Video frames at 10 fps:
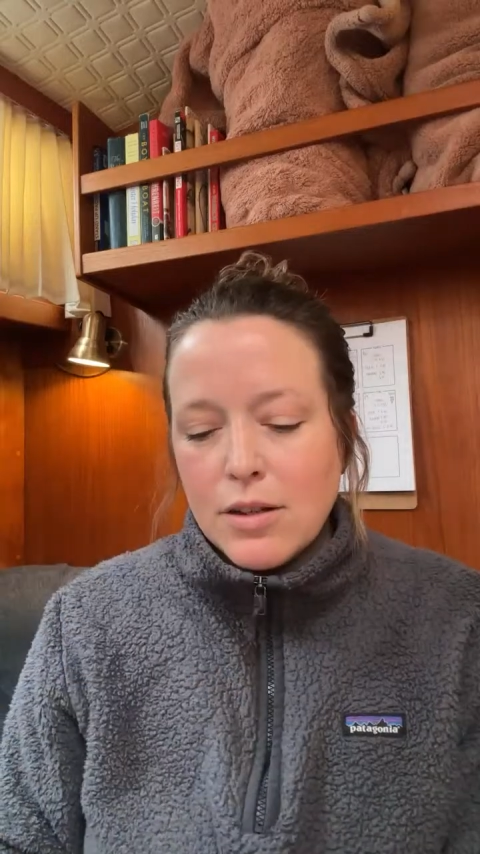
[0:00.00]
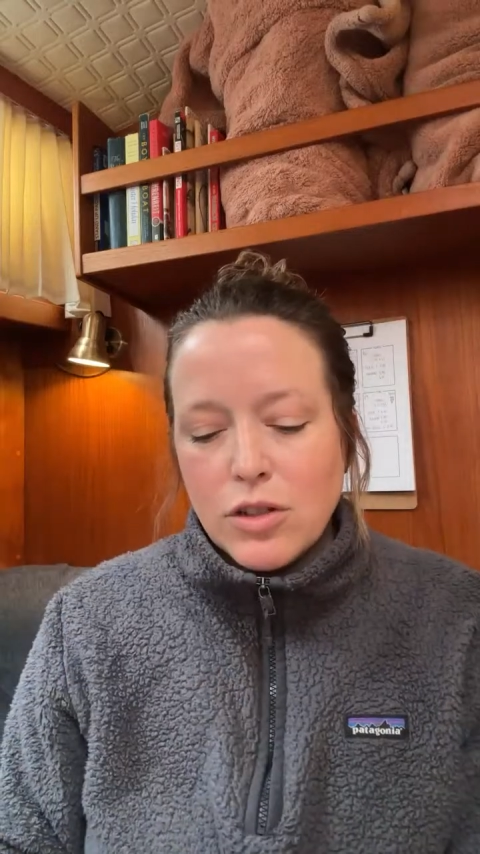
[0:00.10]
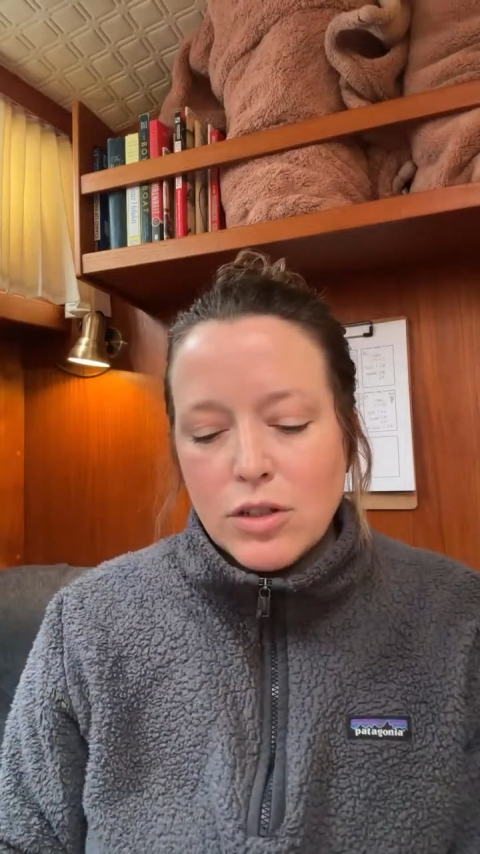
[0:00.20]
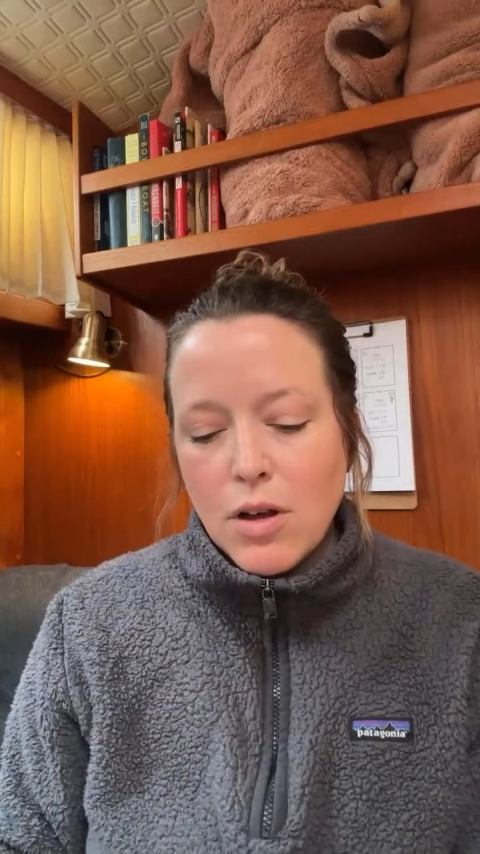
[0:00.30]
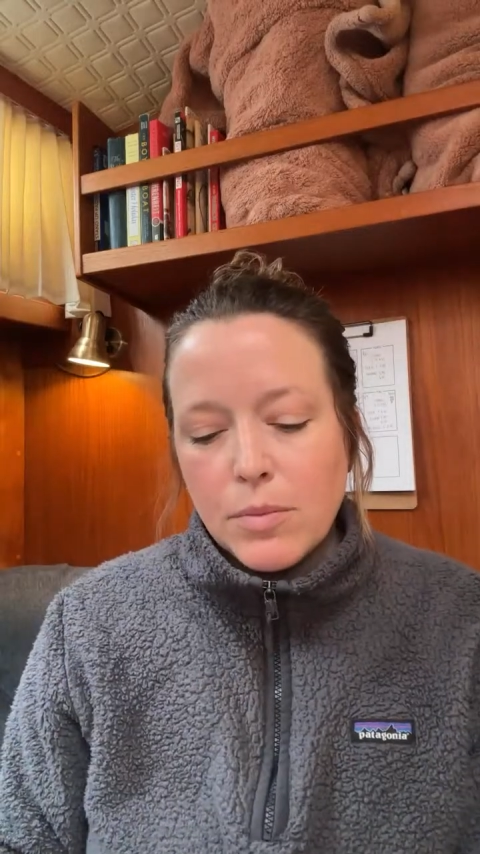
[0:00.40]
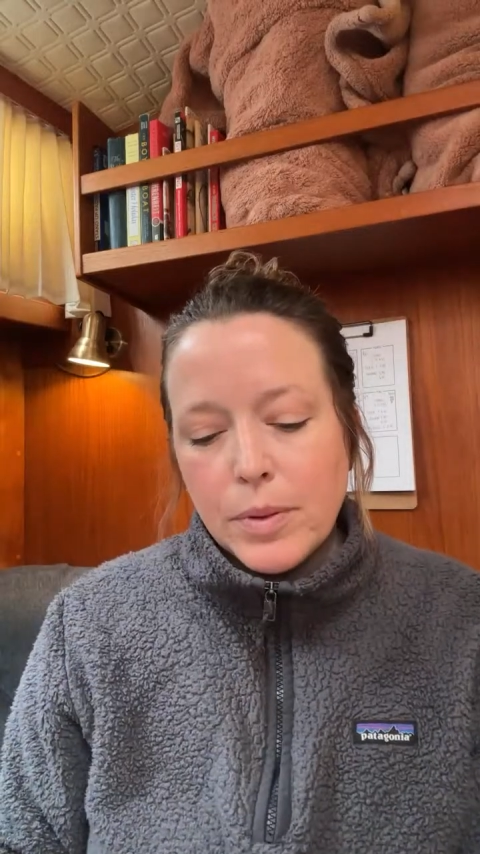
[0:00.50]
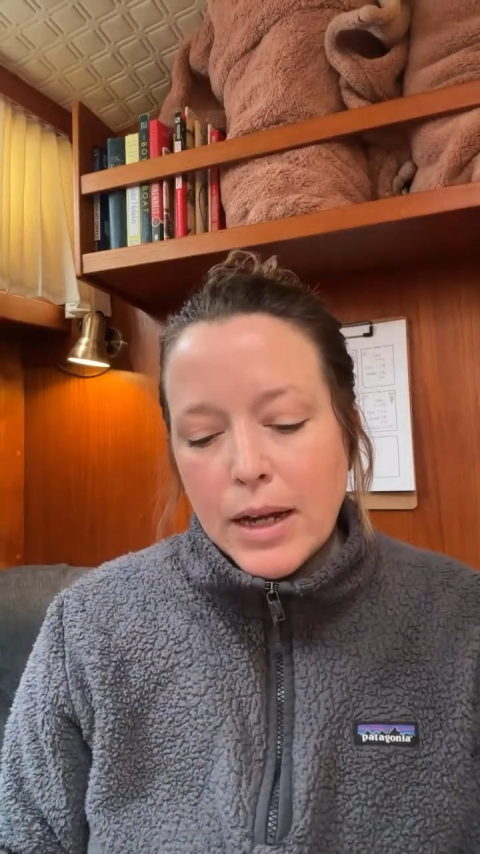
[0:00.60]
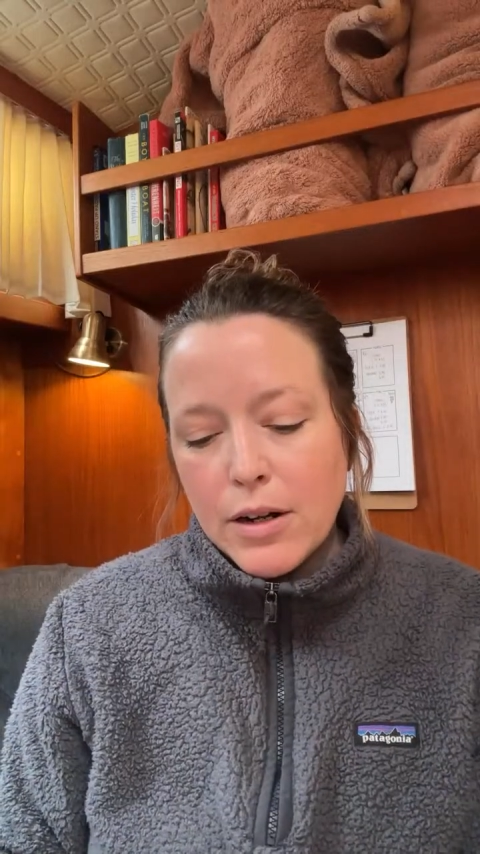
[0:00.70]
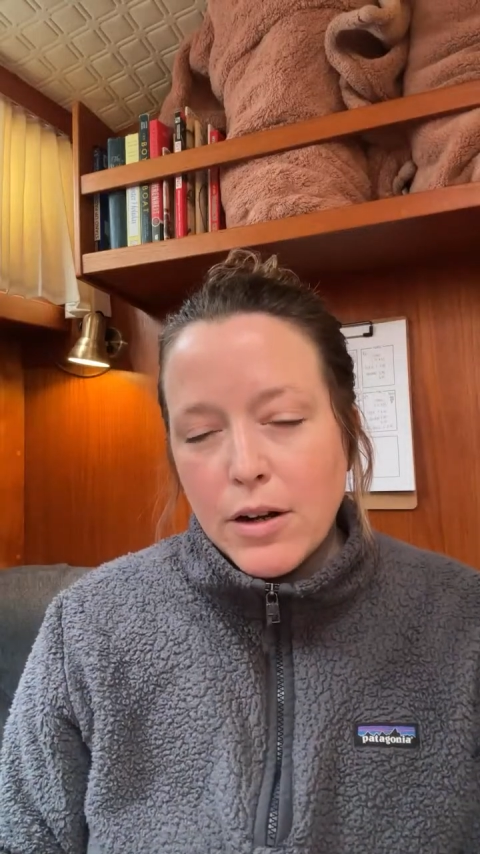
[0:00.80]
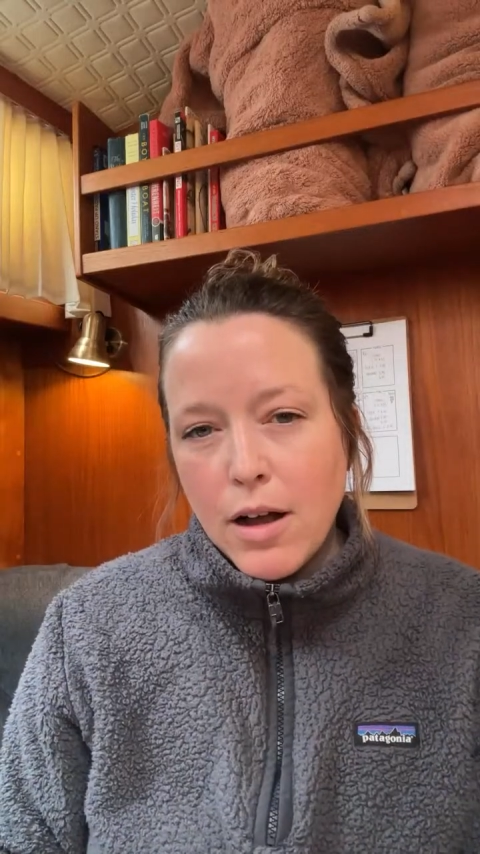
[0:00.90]
they're just called
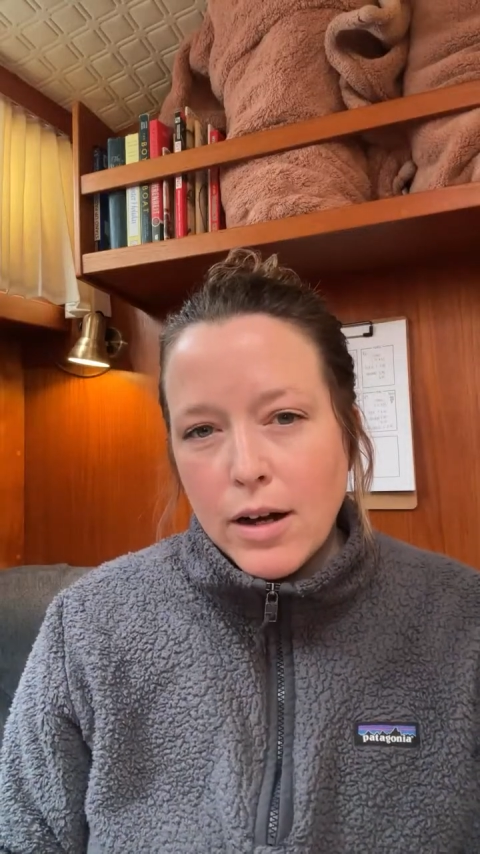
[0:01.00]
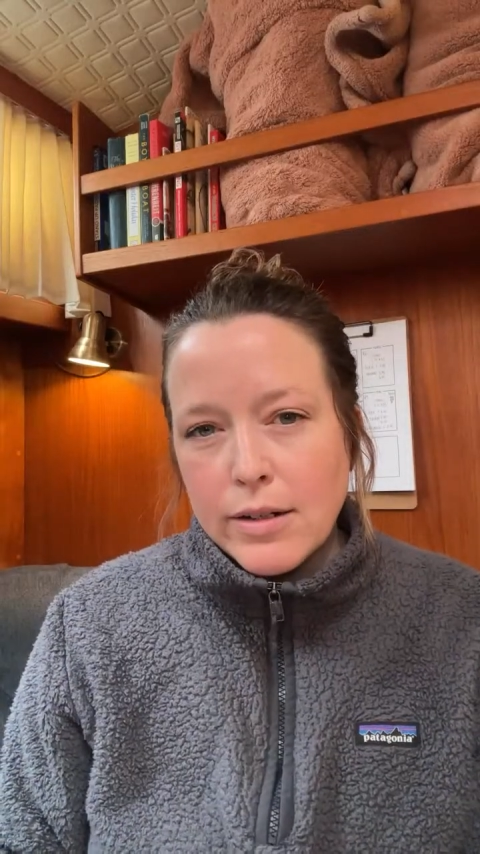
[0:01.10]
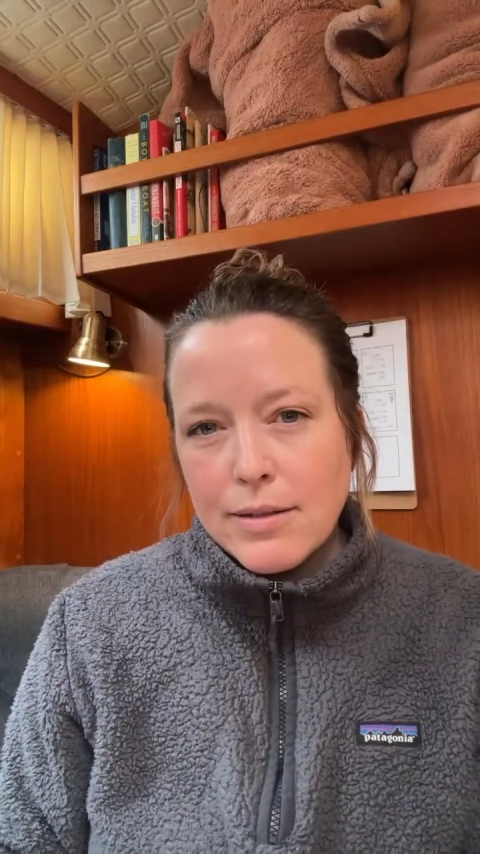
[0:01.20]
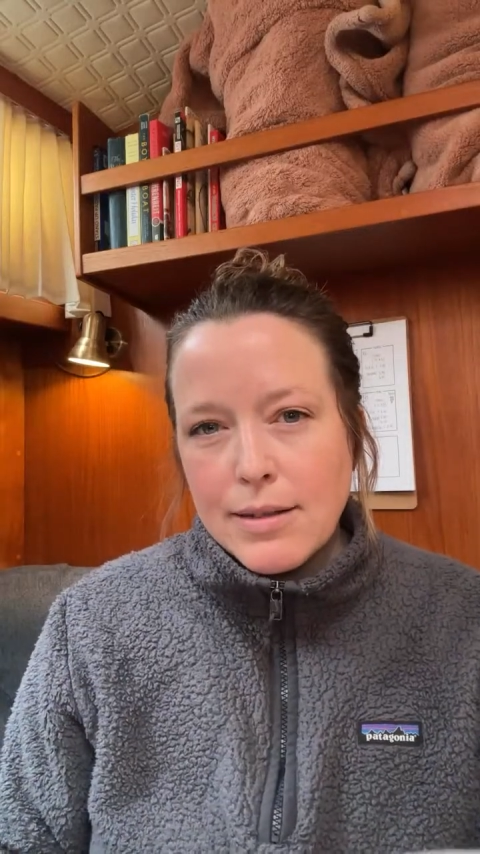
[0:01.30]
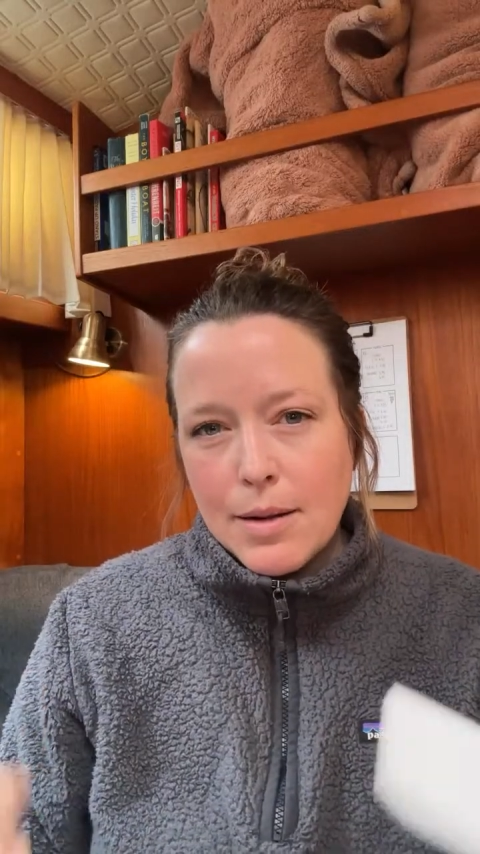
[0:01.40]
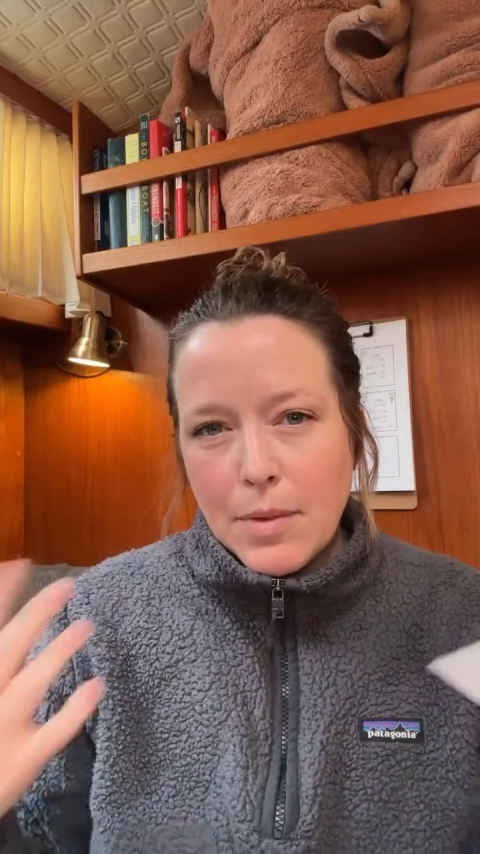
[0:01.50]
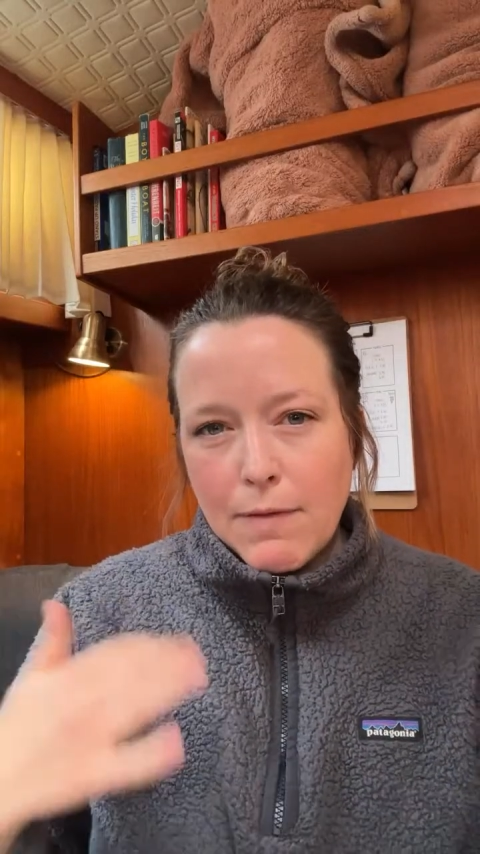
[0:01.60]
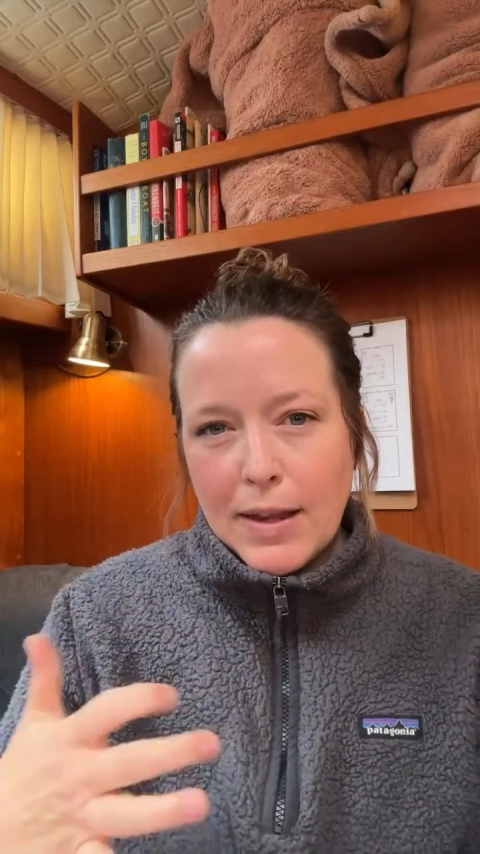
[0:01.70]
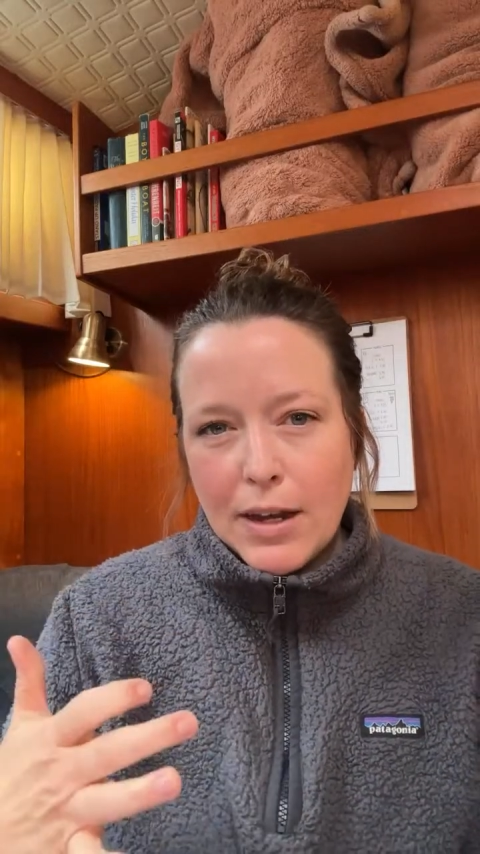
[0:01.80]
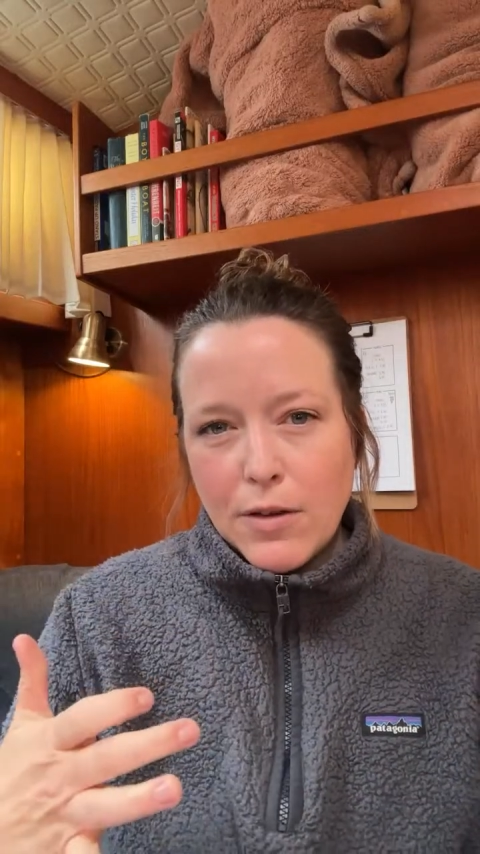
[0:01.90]
planner cards in my
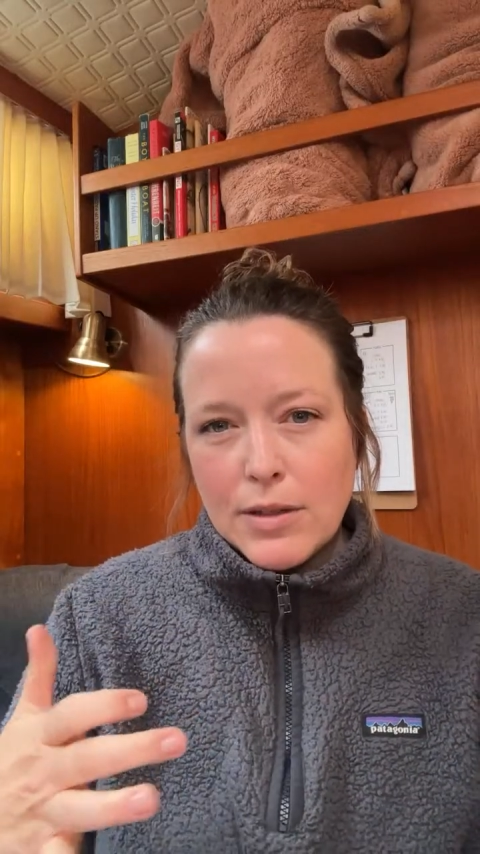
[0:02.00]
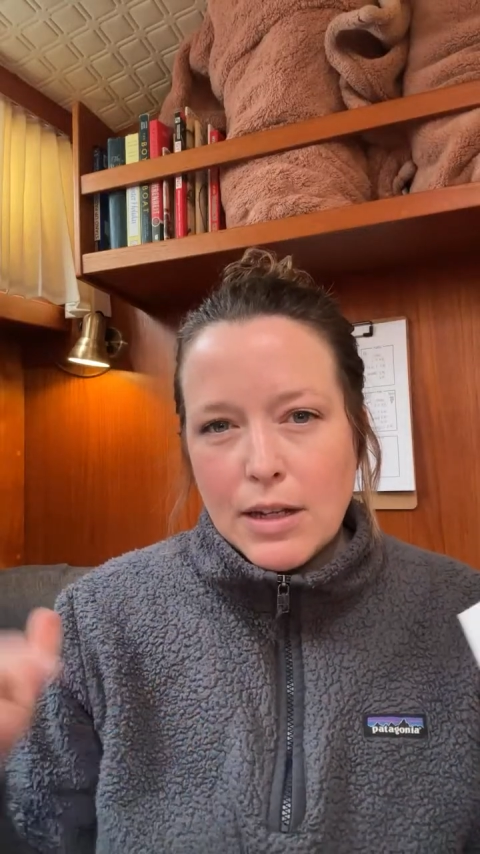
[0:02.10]
videos,